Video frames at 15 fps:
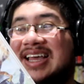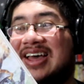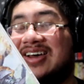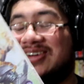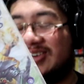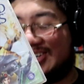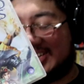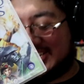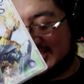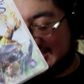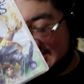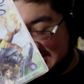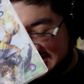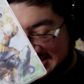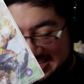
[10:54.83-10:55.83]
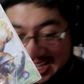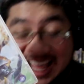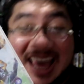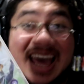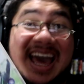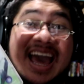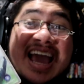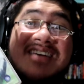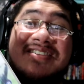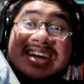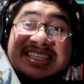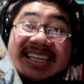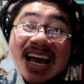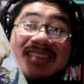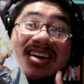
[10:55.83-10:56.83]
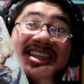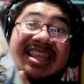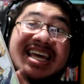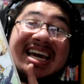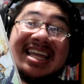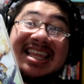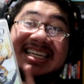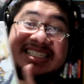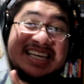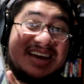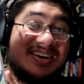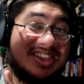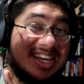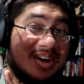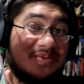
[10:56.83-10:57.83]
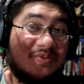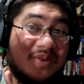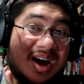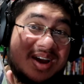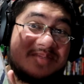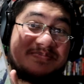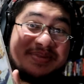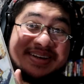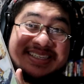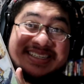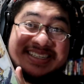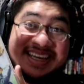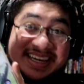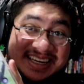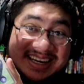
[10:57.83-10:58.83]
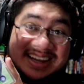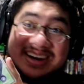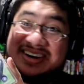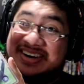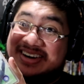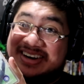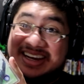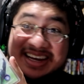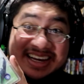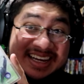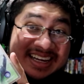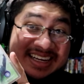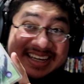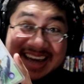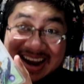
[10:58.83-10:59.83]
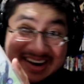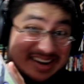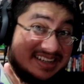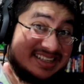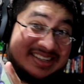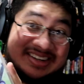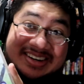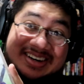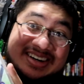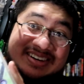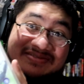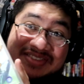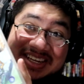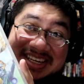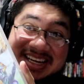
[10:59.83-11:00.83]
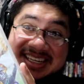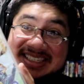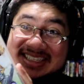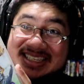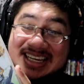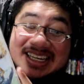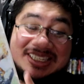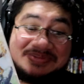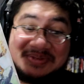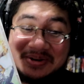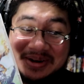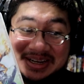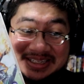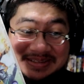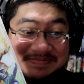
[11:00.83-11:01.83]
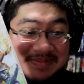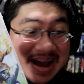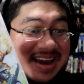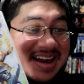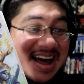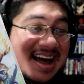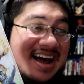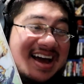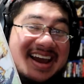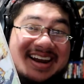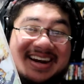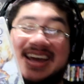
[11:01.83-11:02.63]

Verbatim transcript: Oh, Every time I think of this game, I think of one particular character because his voice, my god!